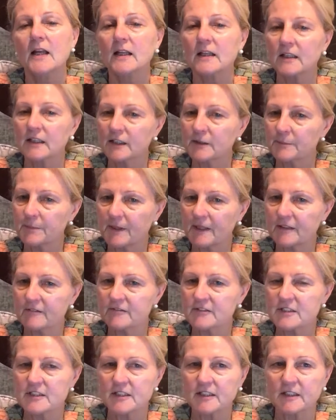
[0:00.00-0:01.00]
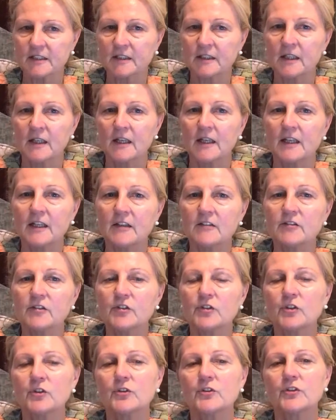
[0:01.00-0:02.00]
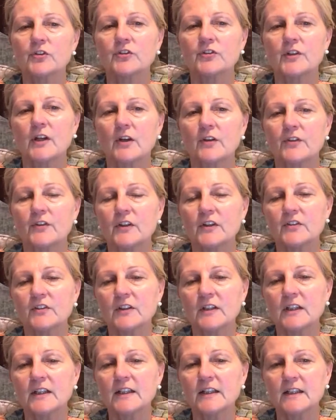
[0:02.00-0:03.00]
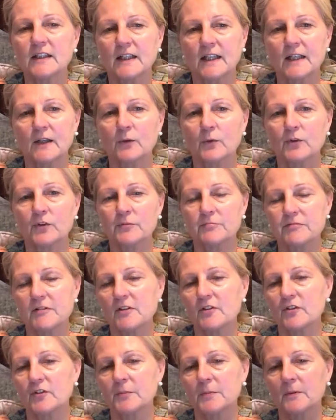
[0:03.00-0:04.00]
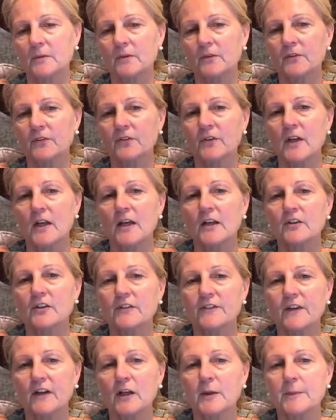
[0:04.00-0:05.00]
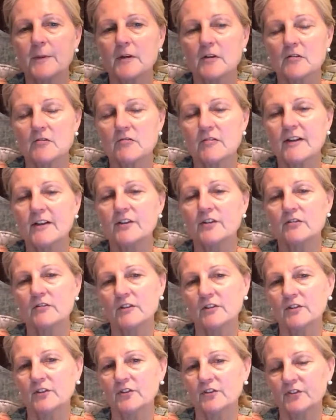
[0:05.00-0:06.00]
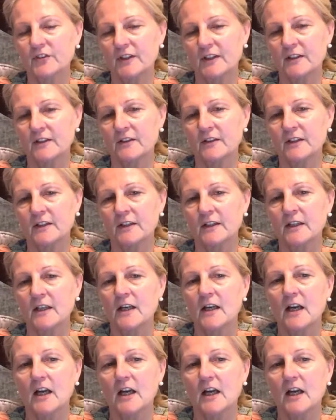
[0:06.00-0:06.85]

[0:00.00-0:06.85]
Clean parenting introduces how these clean language principles develop a greater understanding